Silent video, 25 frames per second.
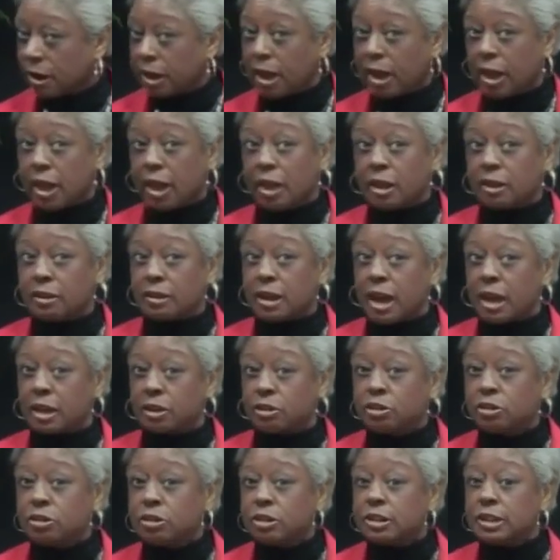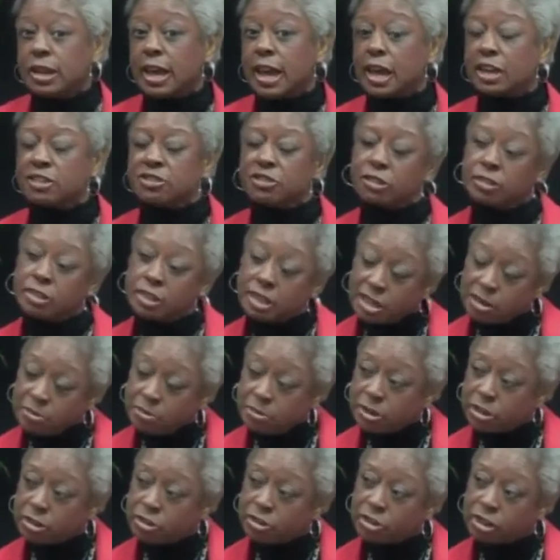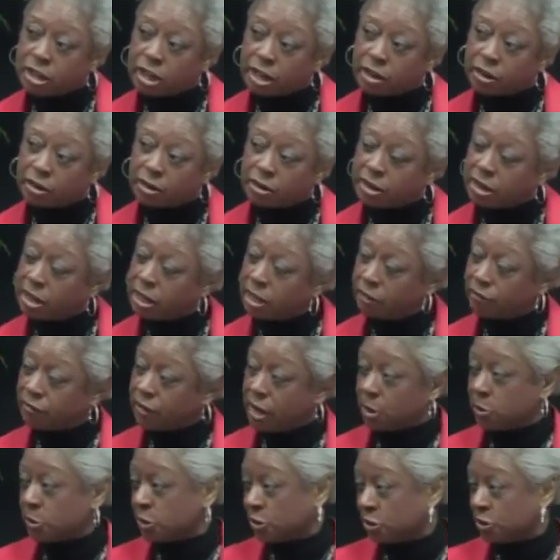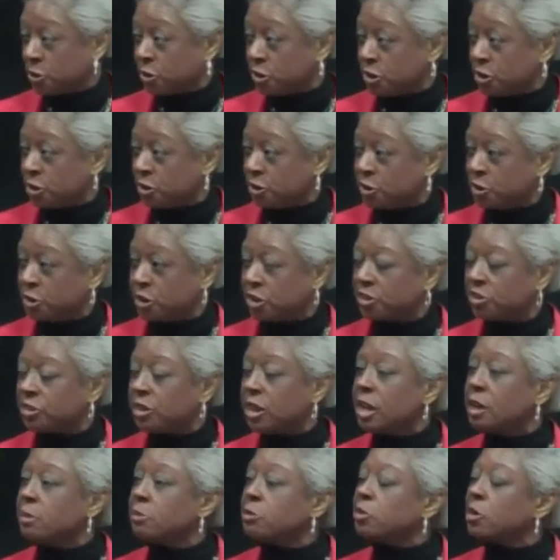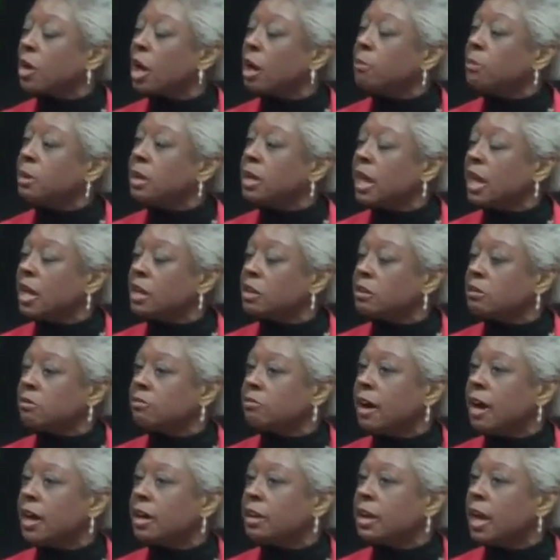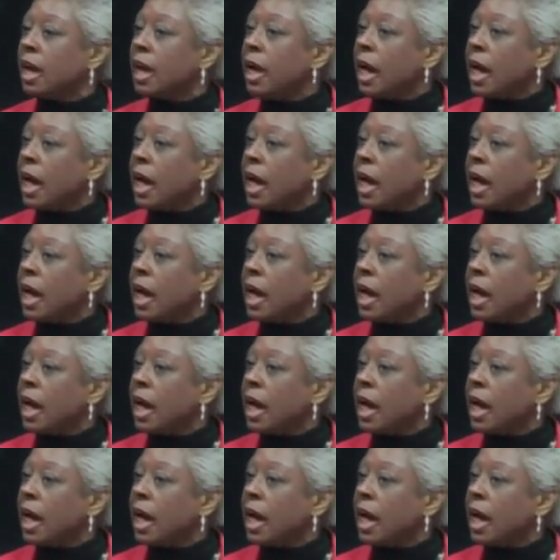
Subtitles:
And I couldn't ask them to share if I wasn't going to do the same. So I began to write.